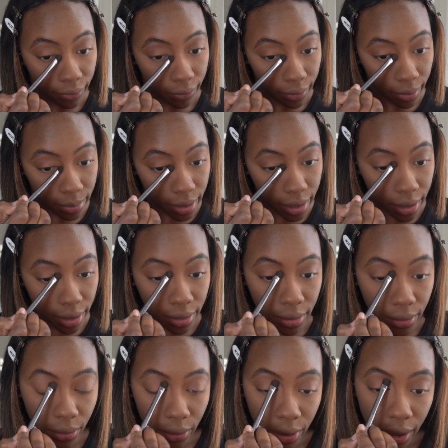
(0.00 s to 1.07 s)
from the inner
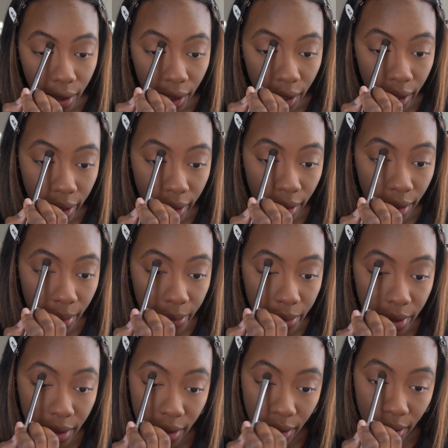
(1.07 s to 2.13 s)
corner eye up
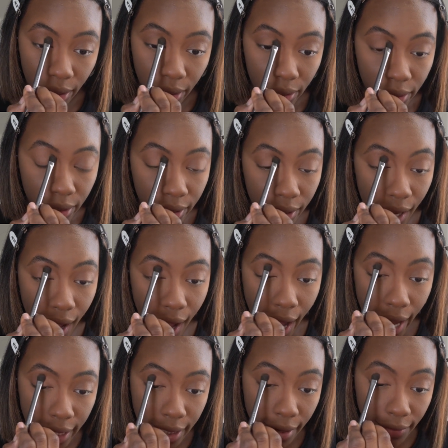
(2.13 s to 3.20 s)
here,
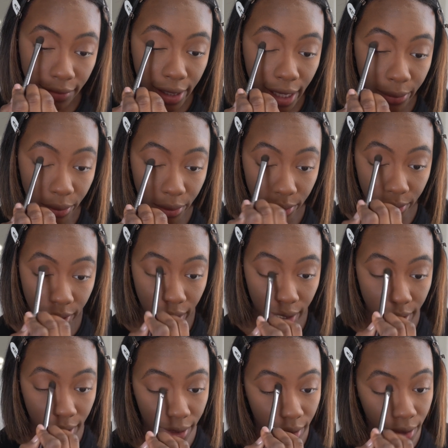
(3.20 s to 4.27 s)
kind of like we're
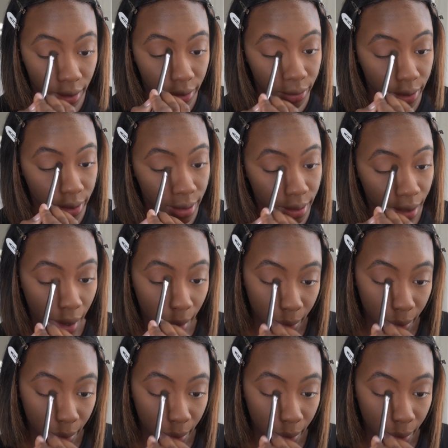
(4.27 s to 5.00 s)
creating a cut crease,